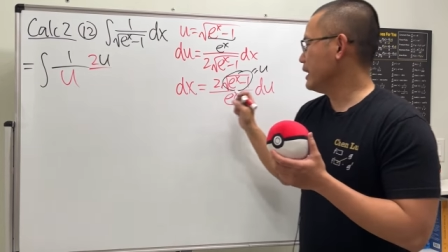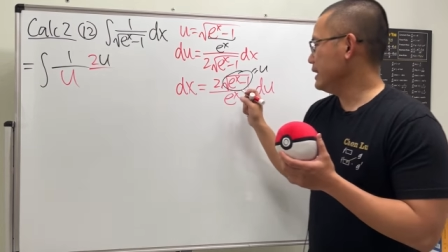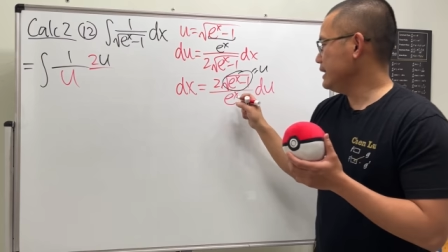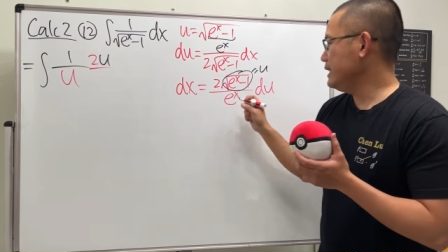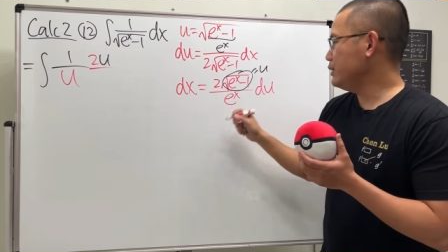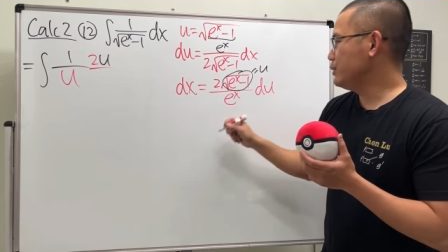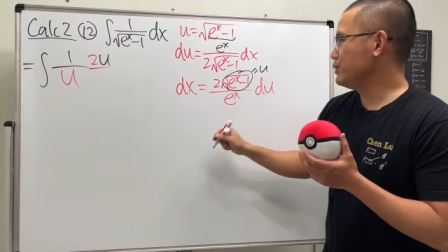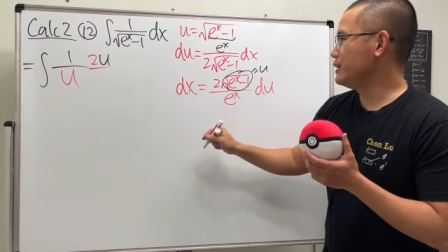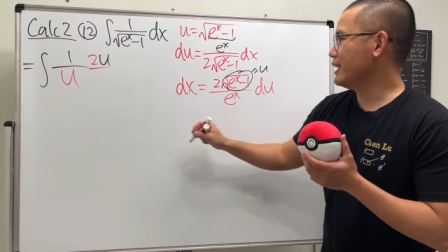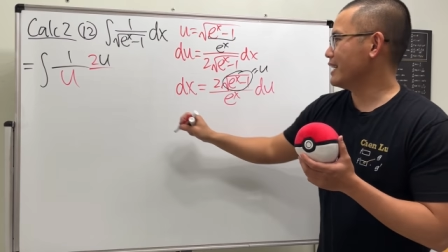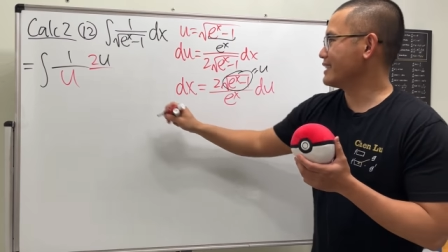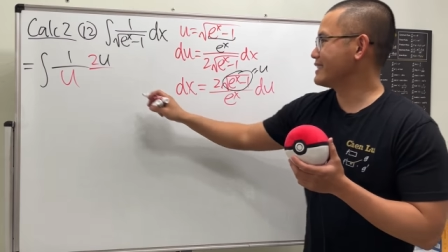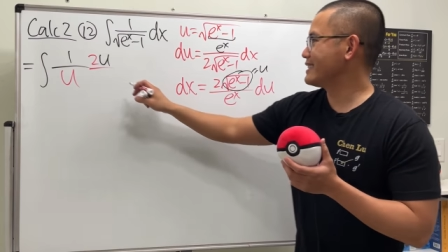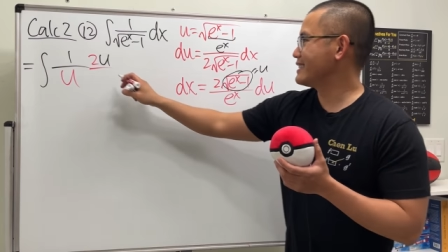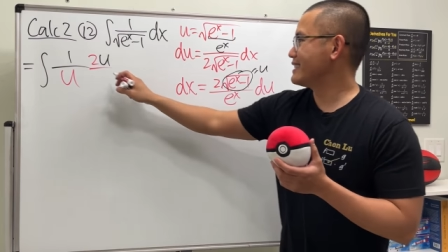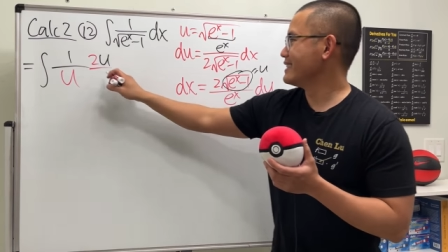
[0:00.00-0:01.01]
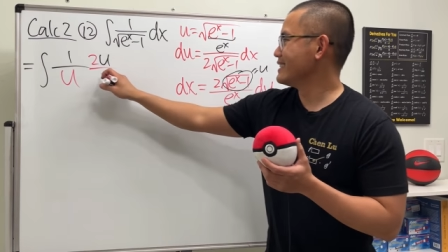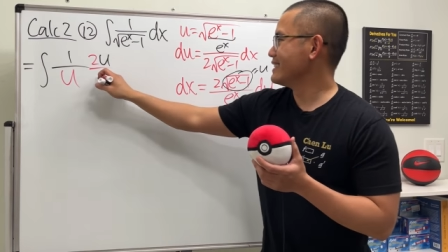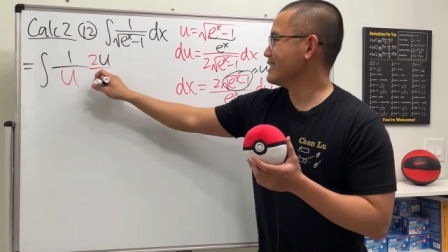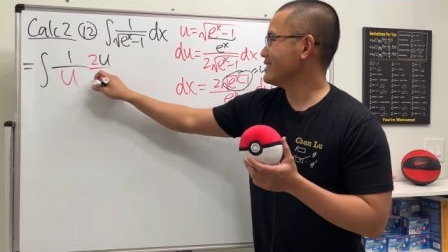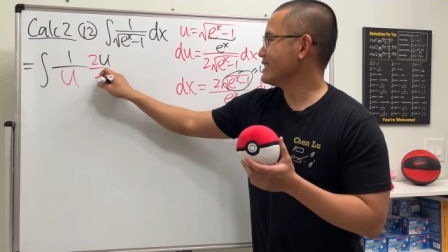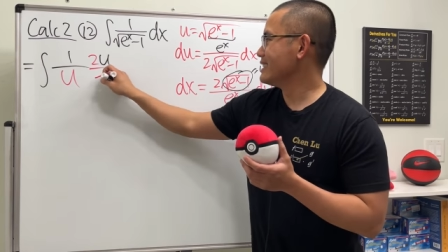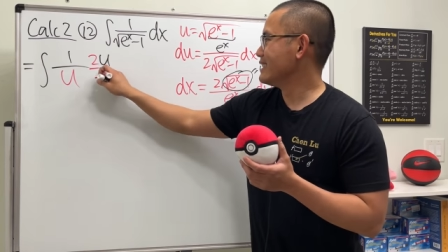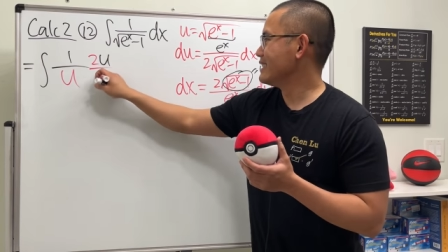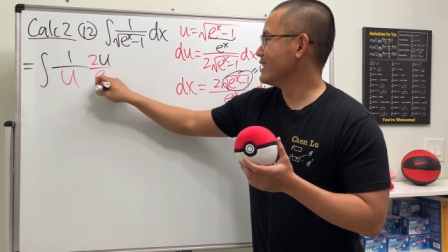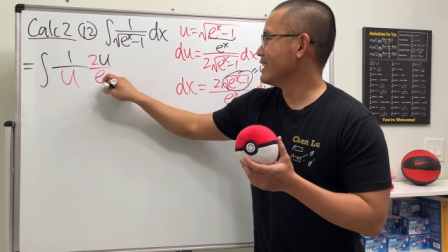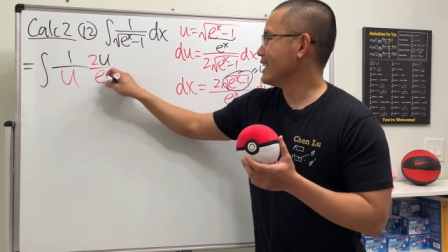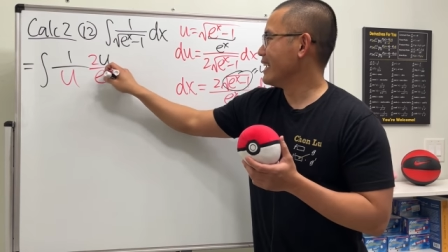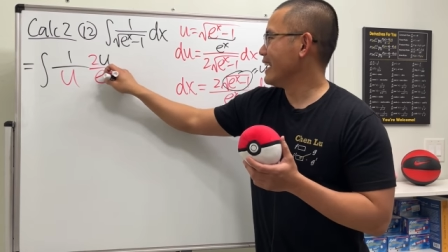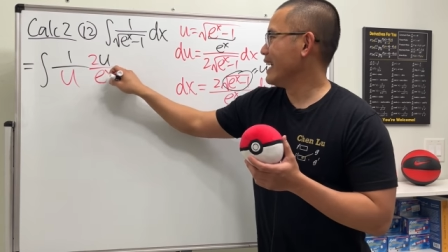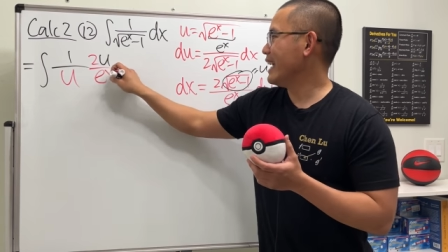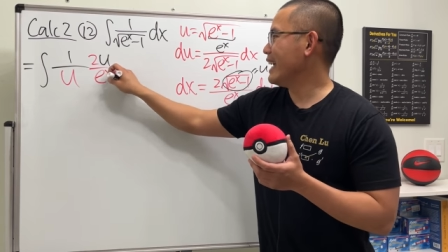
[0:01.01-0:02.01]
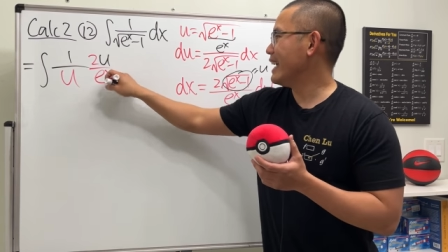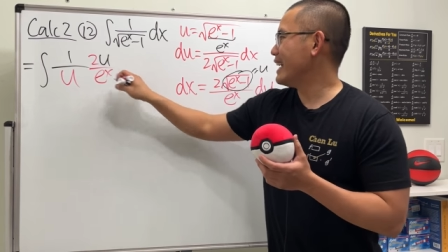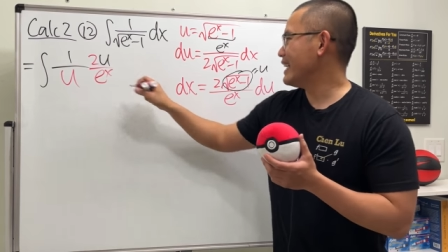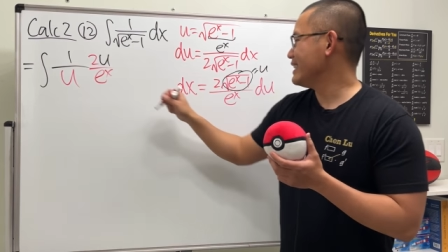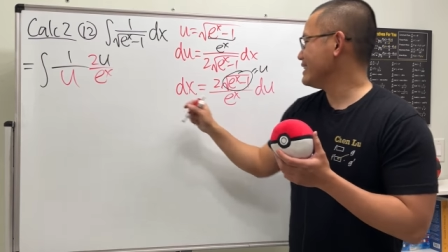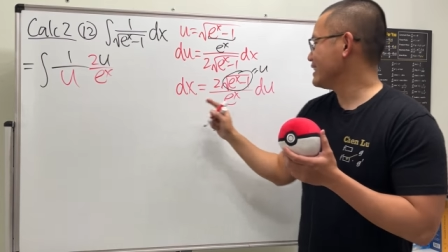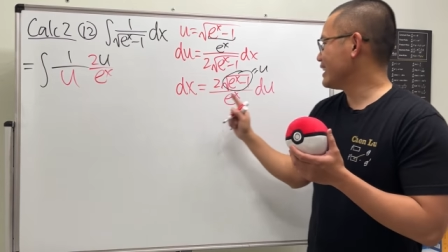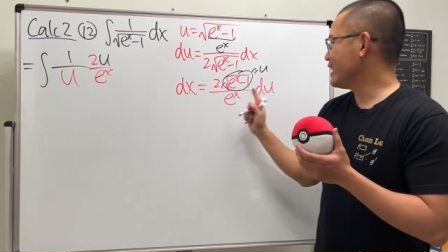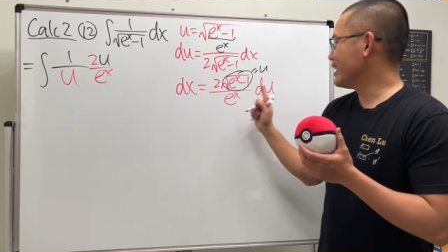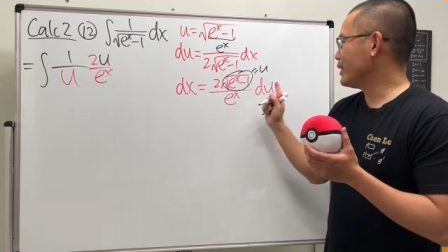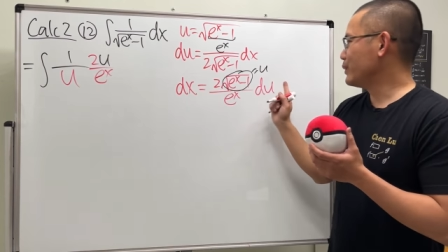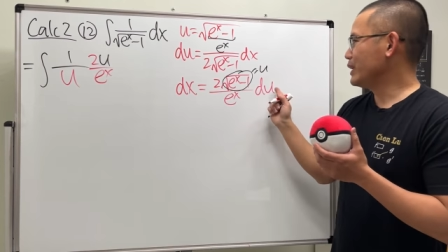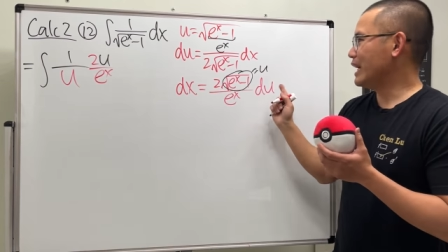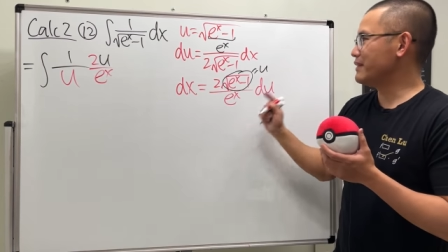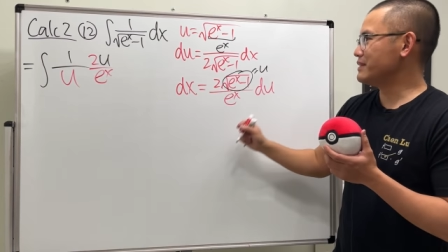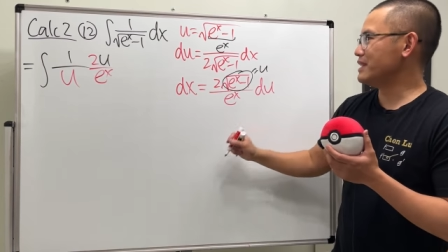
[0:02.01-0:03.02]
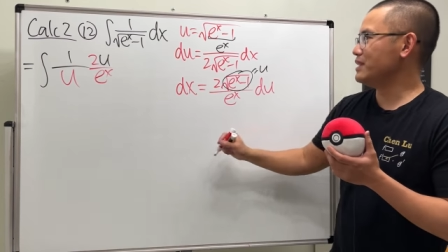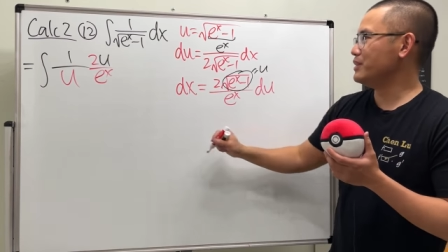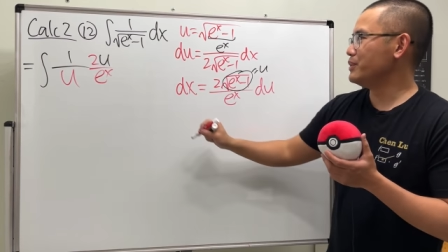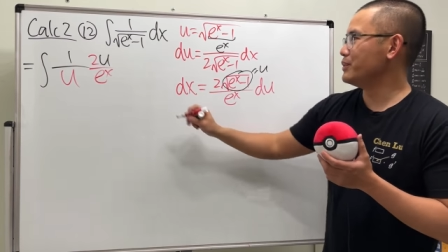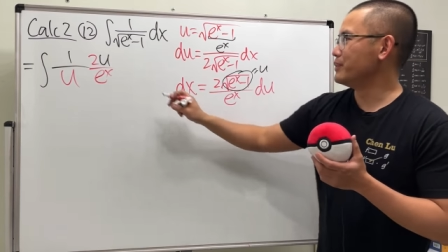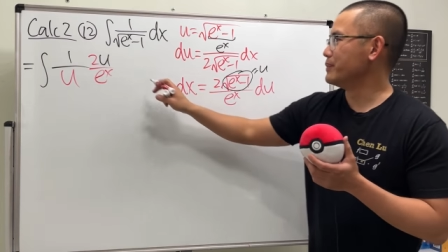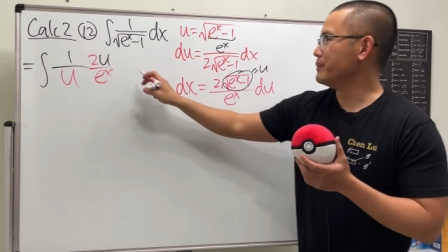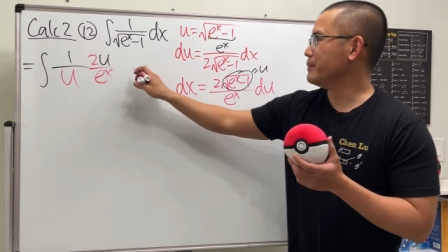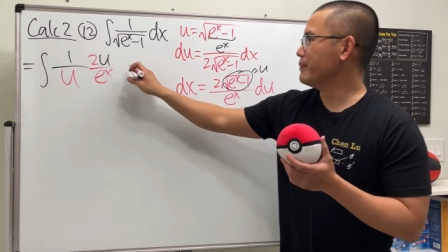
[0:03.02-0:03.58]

e to the x. And we have the u.